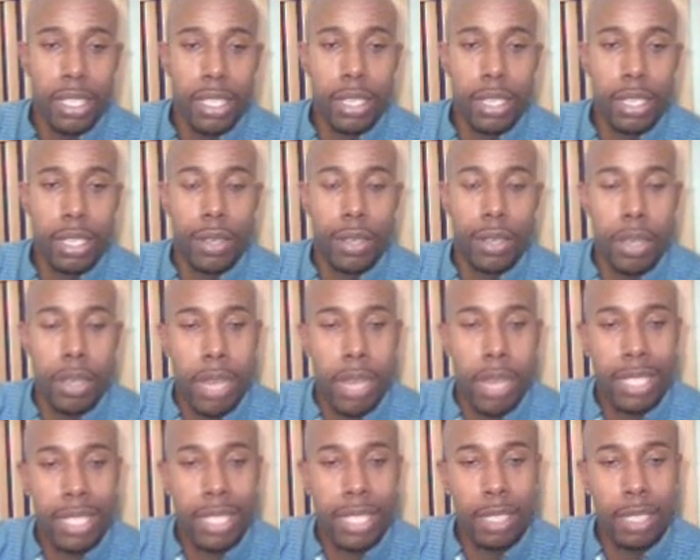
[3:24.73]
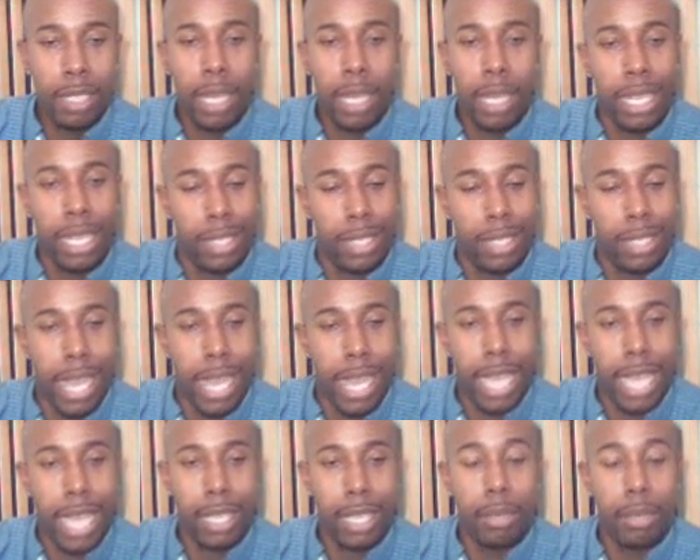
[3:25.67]
It might seem like it's nagging,
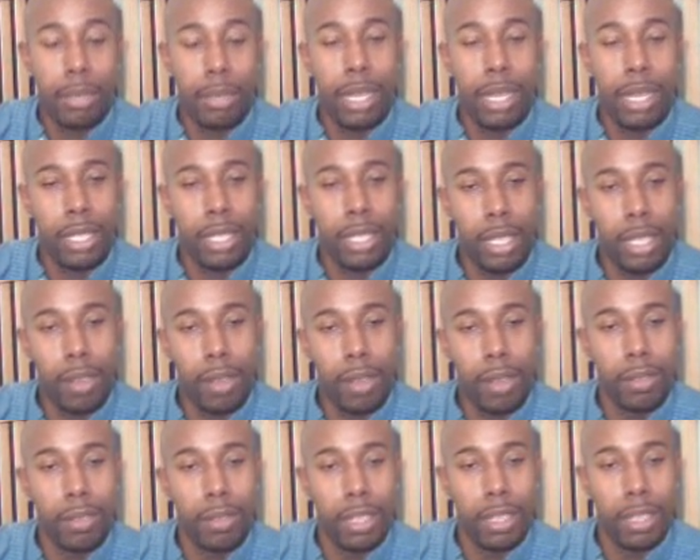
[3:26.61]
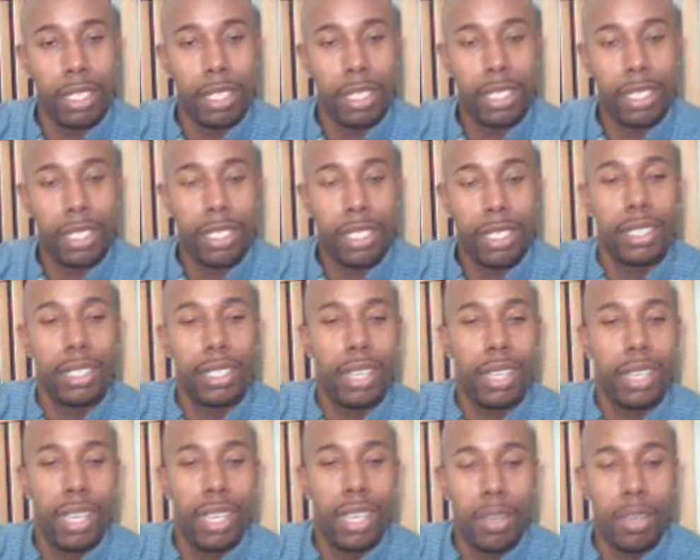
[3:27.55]
but in the long run, it's going to
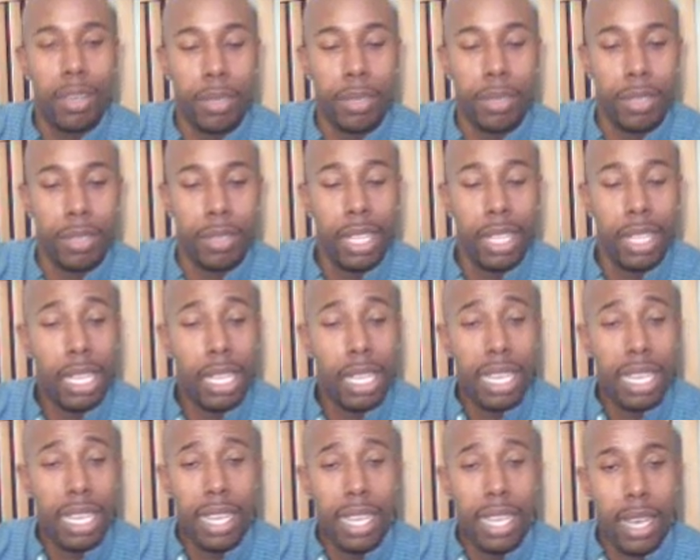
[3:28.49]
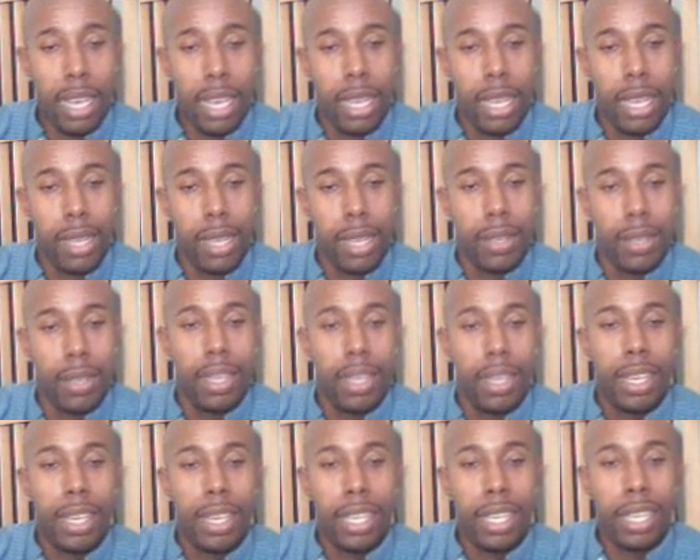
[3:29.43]
help you. And now
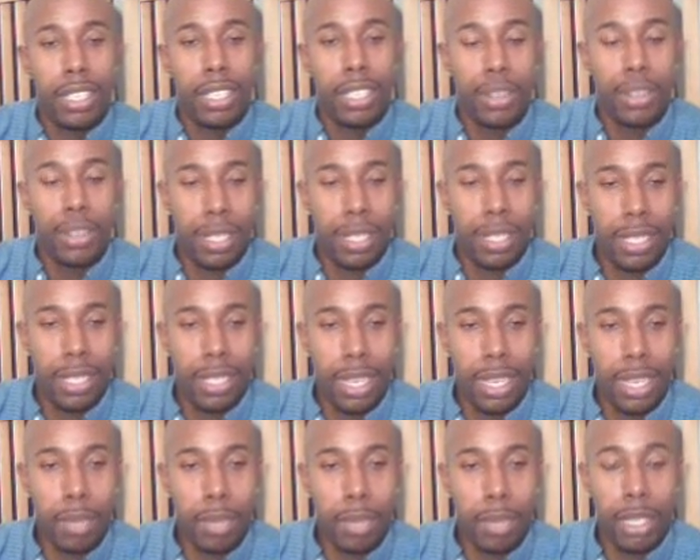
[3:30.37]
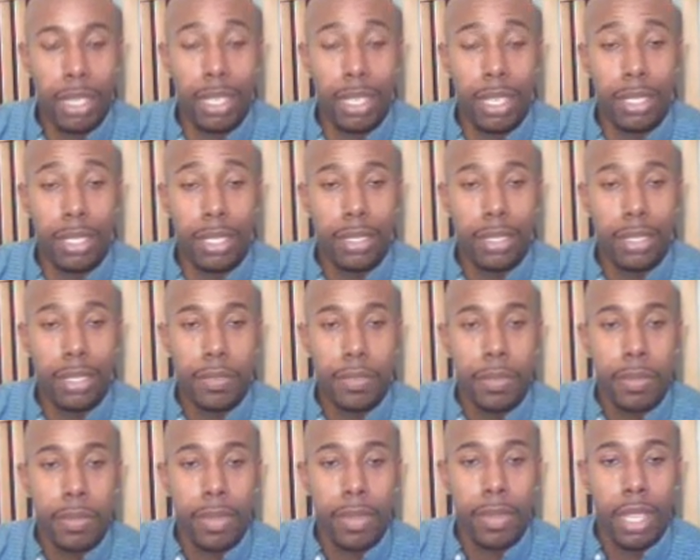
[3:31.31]
he's stressing out because
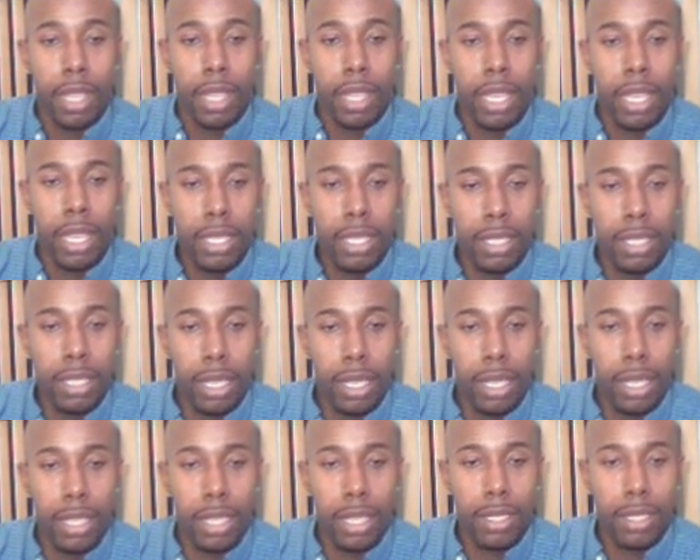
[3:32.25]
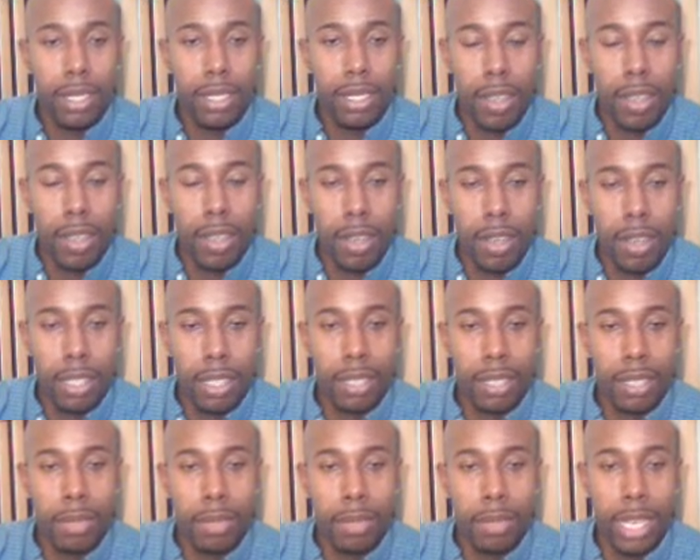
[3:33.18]
he just lost all of this
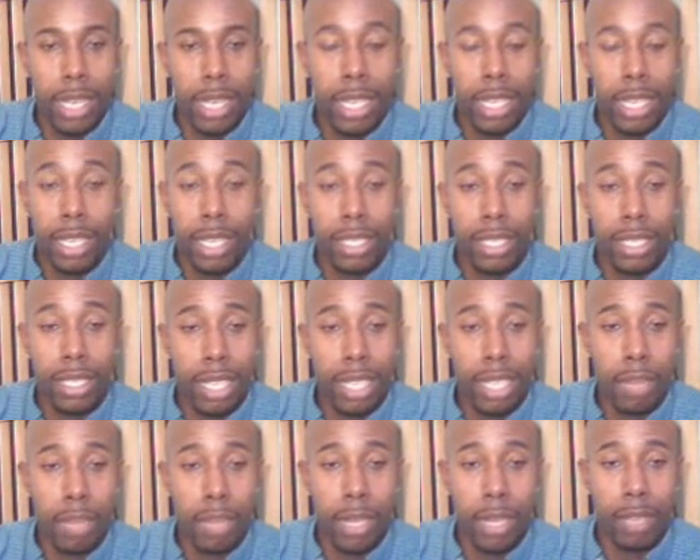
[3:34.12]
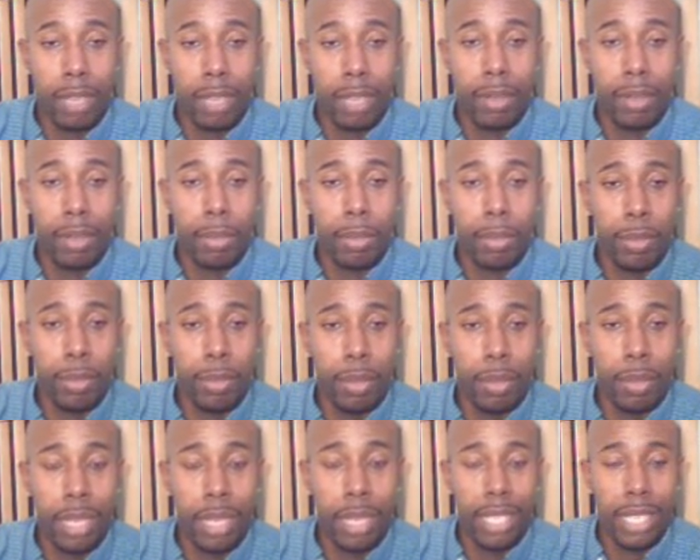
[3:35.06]
money. He doesn't have money to
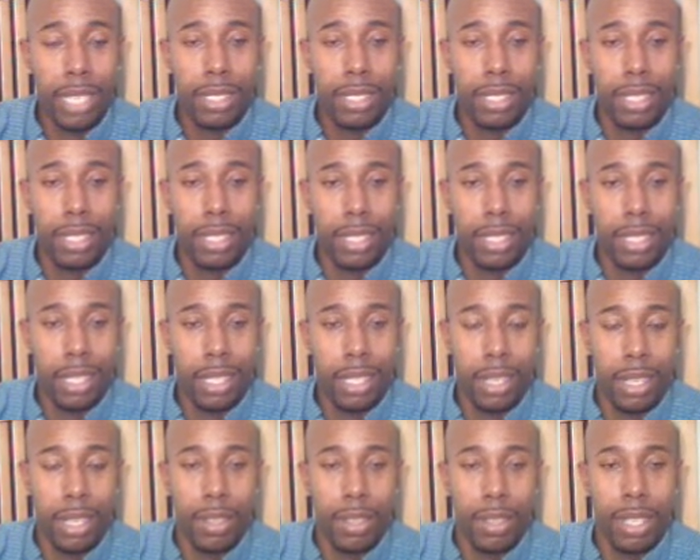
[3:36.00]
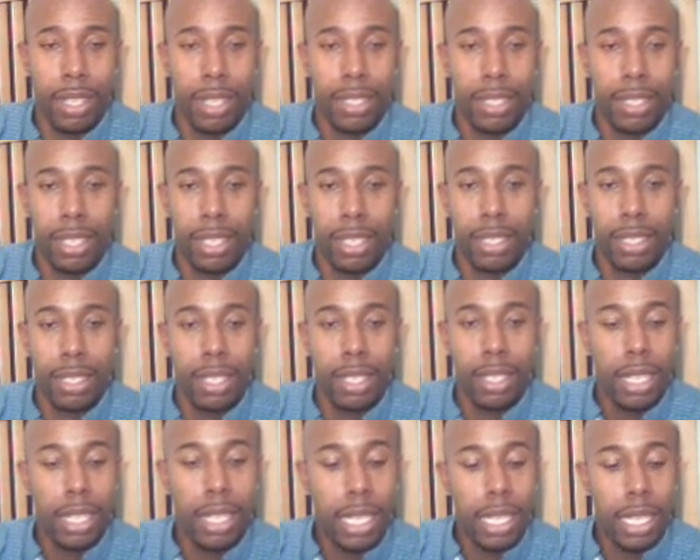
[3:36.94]
replace these things.
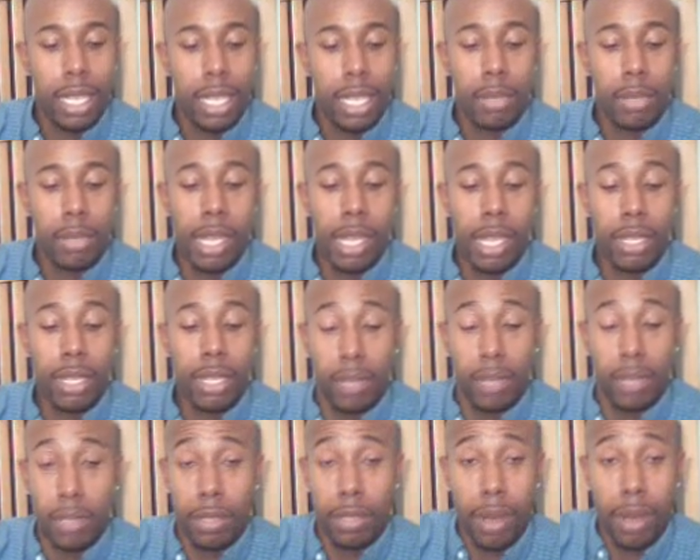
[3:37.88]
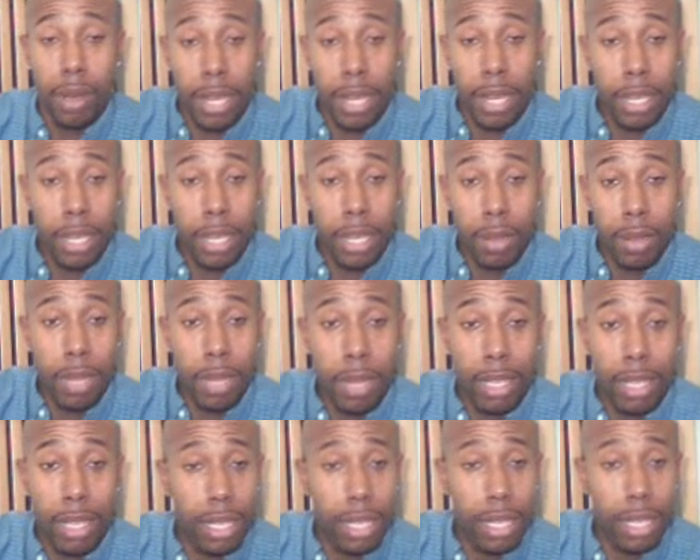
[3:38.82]
And I'm like, well, you already know I'm not going to
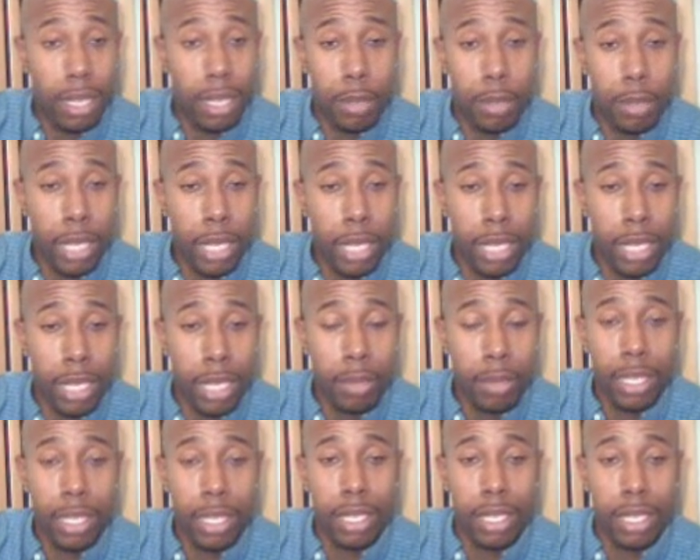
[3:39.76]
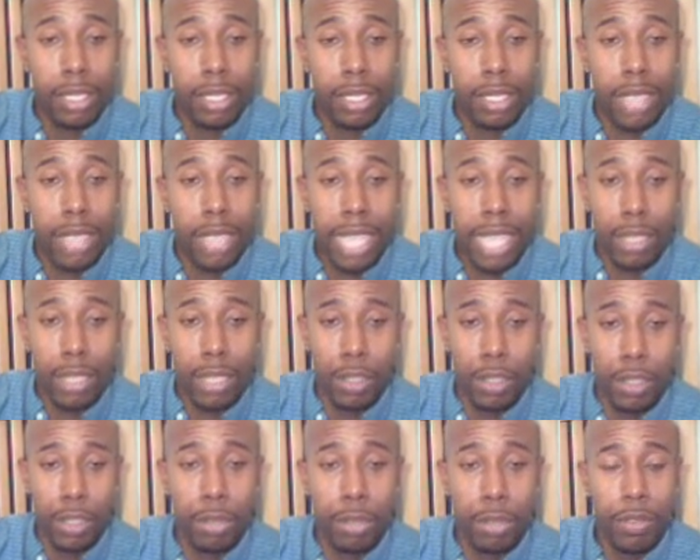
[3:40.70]
help you get it because I told you
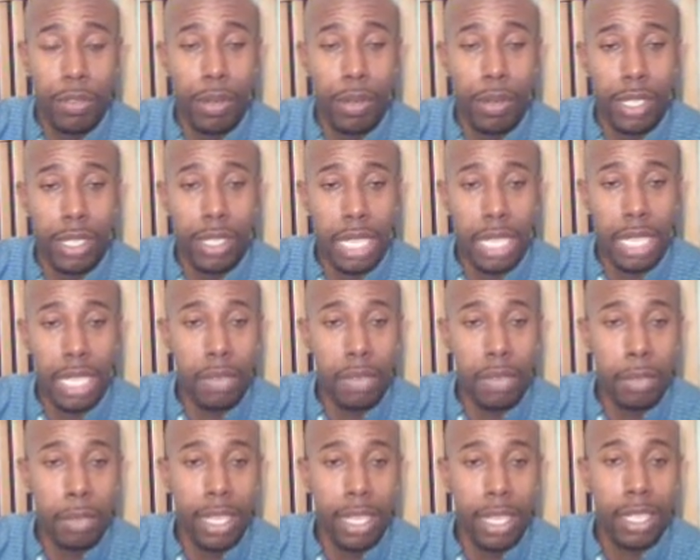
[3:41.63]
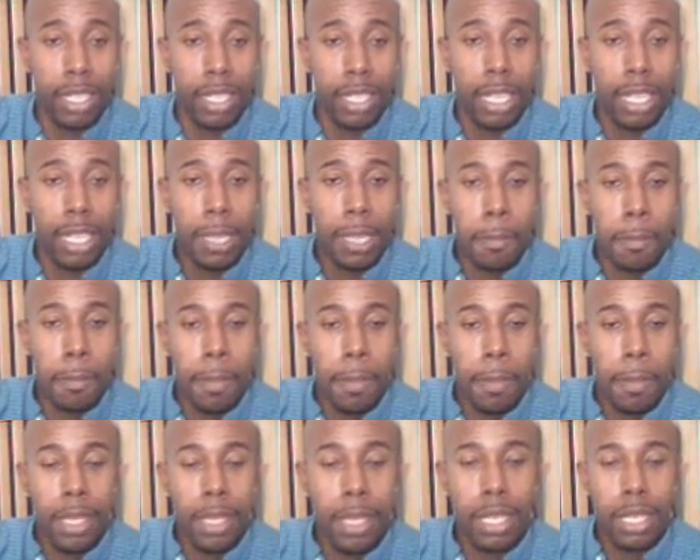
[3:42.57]
before to save your money.
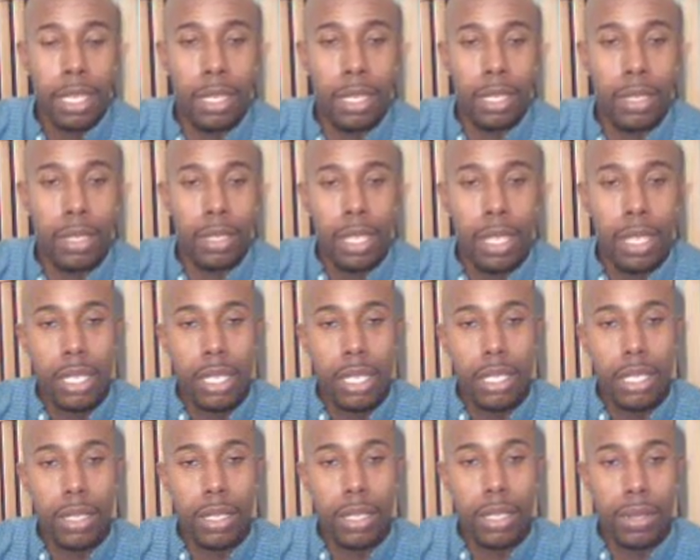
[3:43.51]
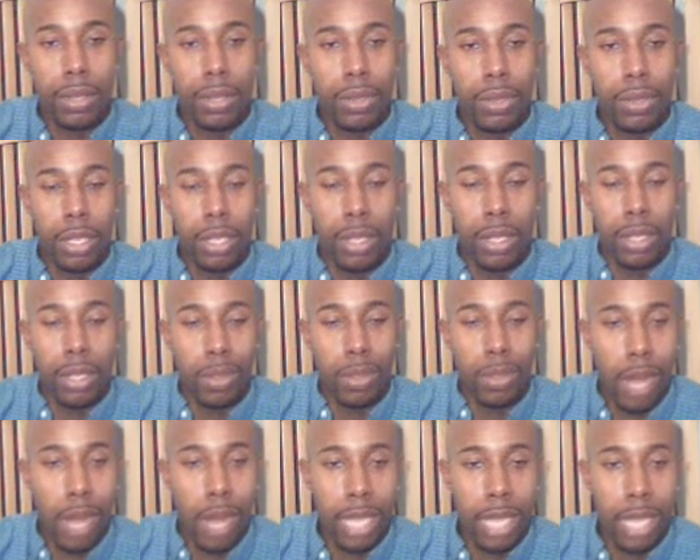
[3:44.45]
You know, so his
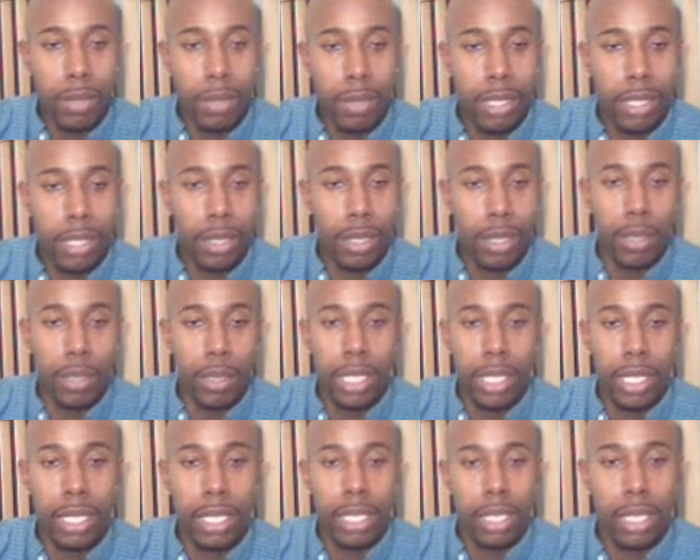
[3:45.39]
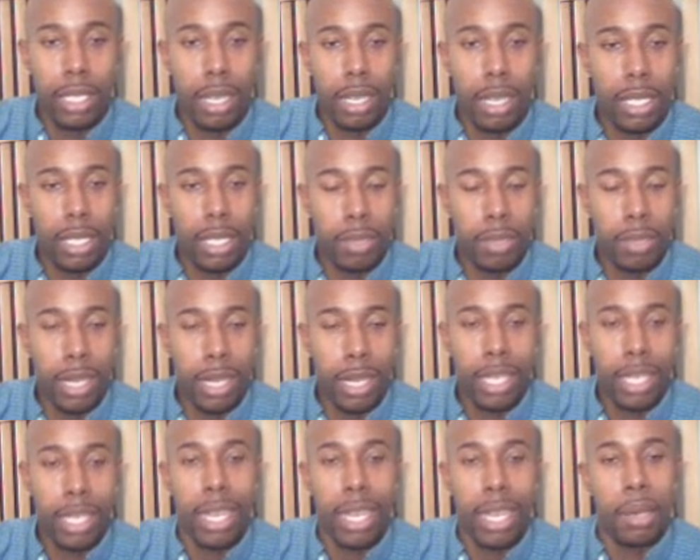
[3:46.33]
wallet was stolen. They took all his money.
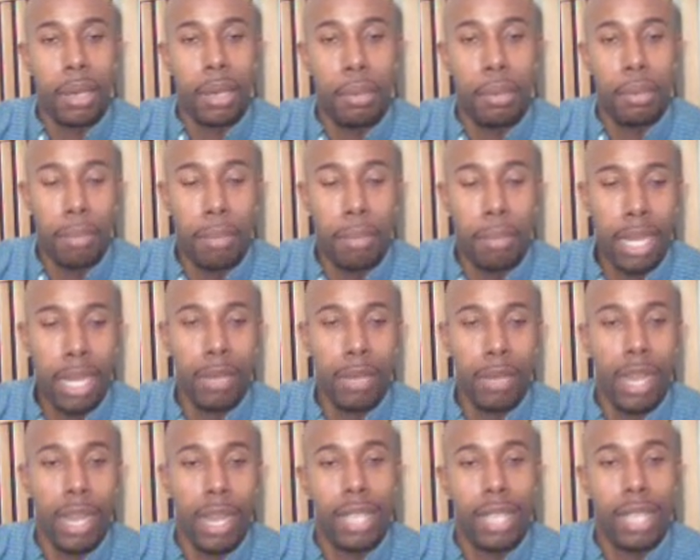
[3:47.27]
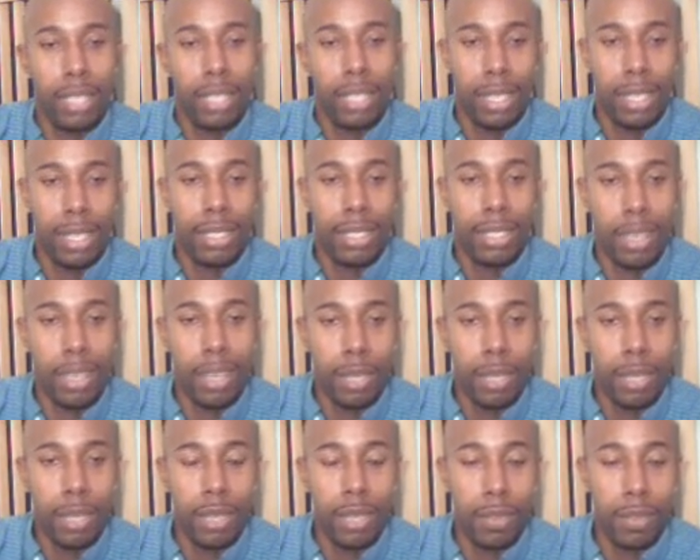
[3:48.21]
Now, money wise, yes, I'm there
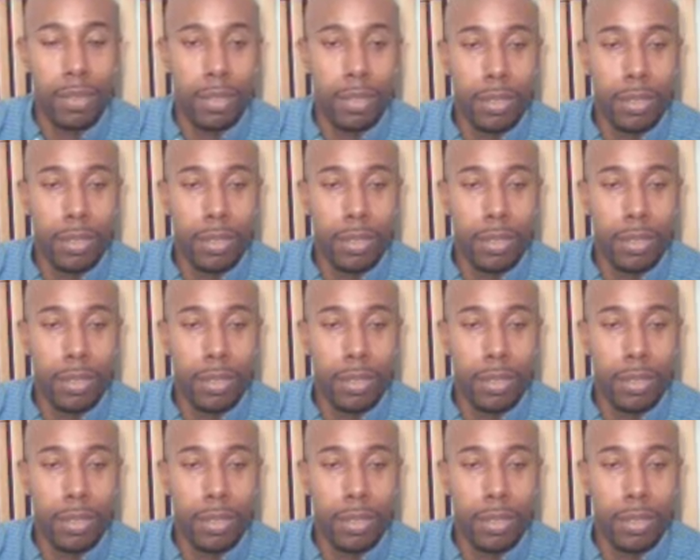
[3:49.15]
for him.